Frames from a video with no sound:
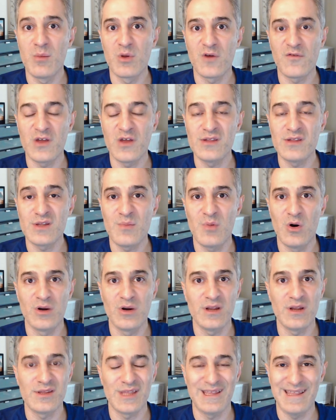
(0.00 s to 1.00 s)
of his
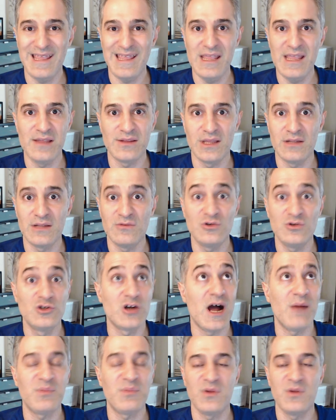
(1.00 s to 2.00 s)
opponents at ease and
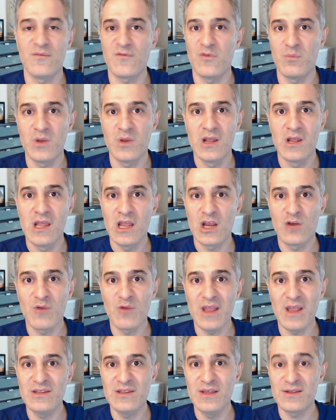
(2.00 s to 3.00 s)
drop them from
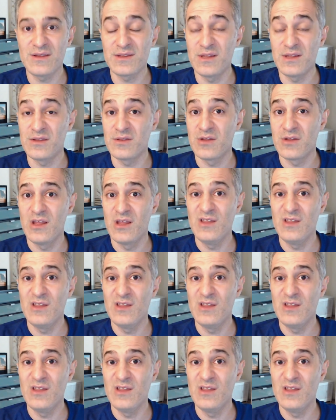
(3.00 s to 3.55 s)
great distance,